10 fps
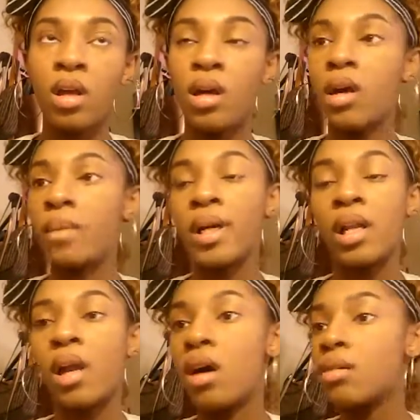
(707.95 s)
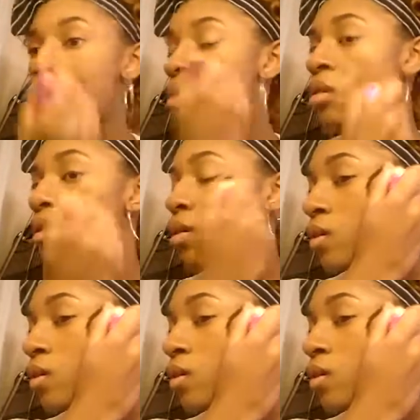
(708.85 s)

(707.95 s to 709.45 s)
A gloss,